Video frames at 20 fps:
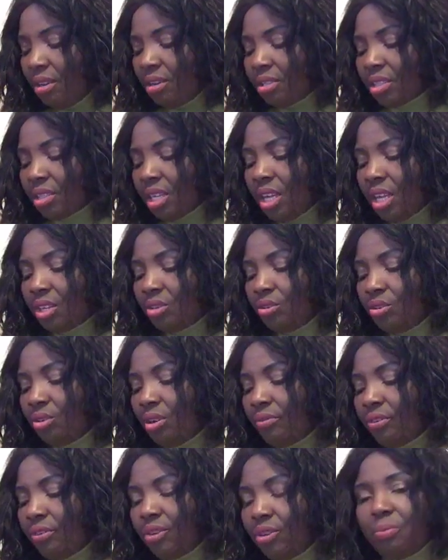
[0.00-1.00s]
Thank you,
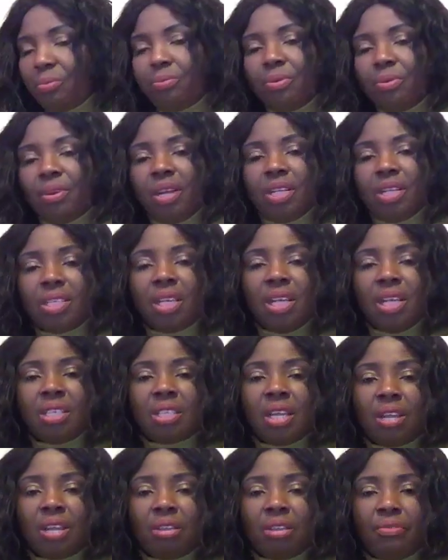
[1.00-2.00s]
Lord, for your presence.
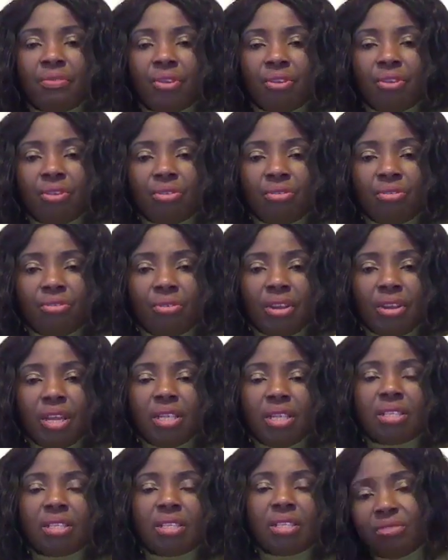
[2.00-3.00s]
Thank you for your
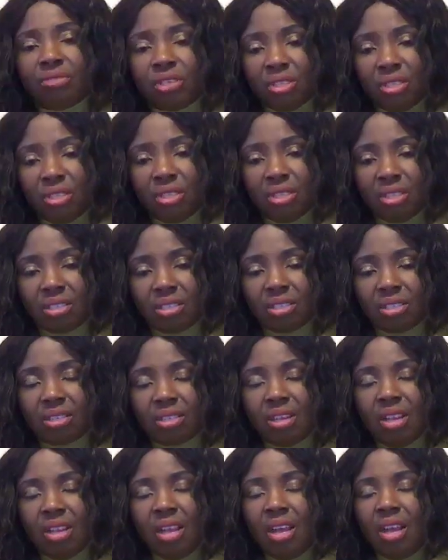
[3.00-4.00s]
grace. Of Jesus.
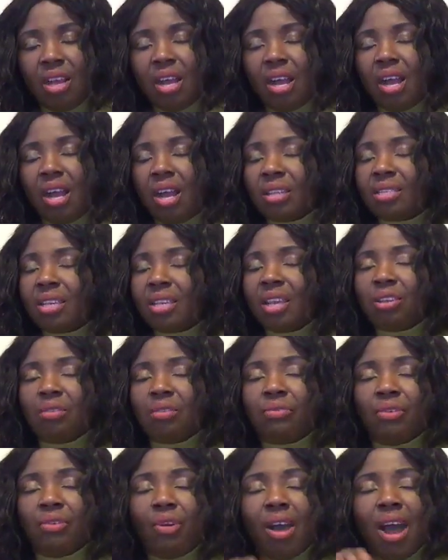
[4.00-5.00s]
Thank you
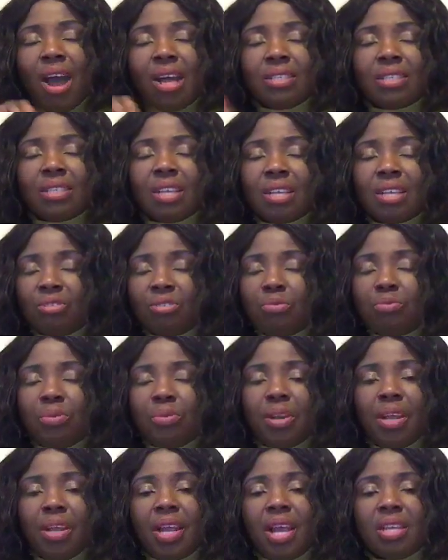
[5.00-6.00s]
for answers to
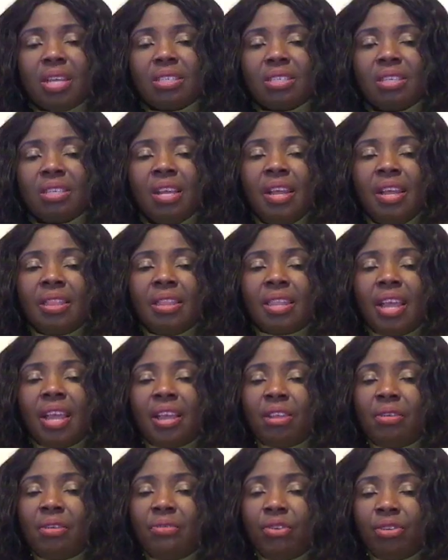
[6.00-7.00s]
prayers.
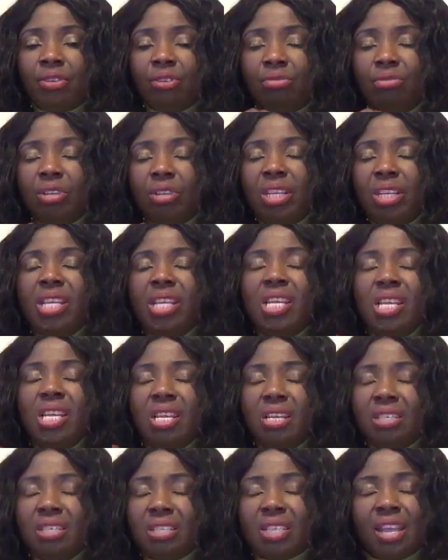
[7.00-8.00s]
Thank you for the
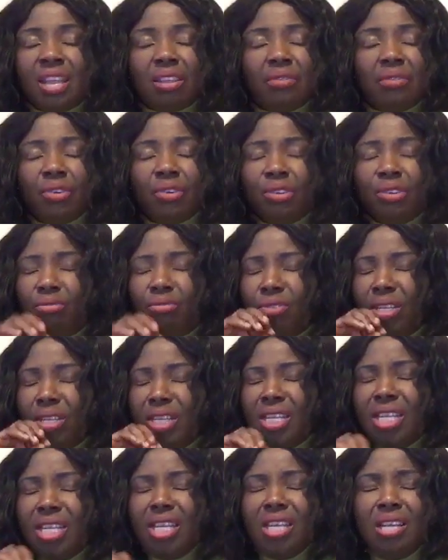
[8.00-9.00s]
release. Thank you for the
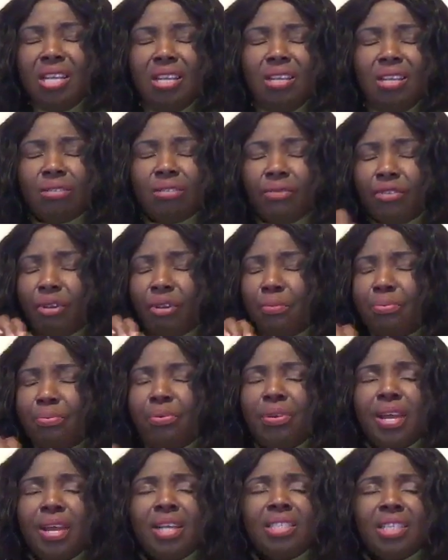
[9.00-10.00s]
release of your
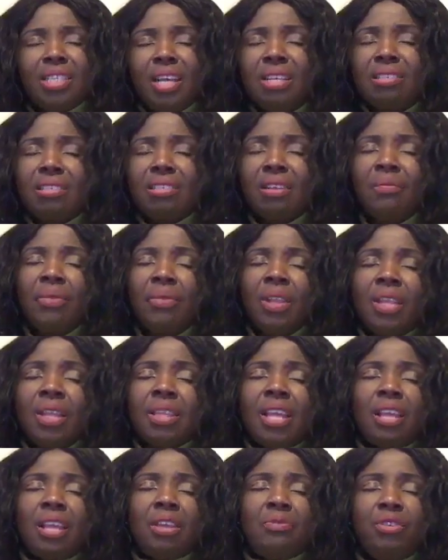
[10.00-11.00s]
presence.
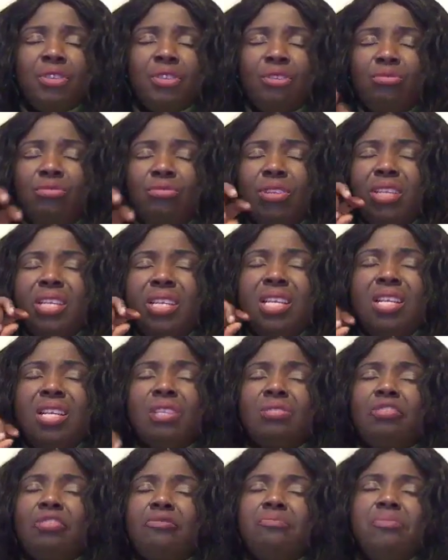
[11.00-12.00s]
Thank you for the
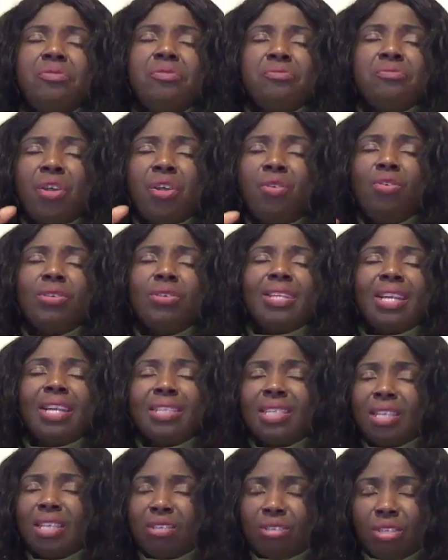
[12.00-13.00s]
release of miracles and
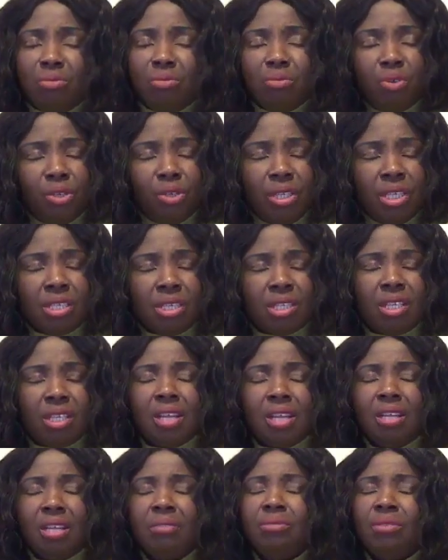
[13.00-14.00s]
testimonies in
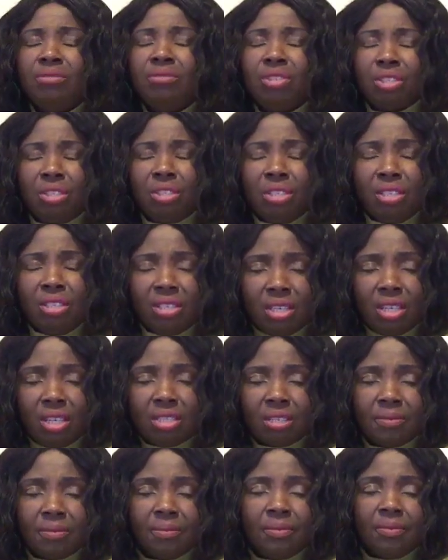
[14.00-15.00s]
the name of Jesus.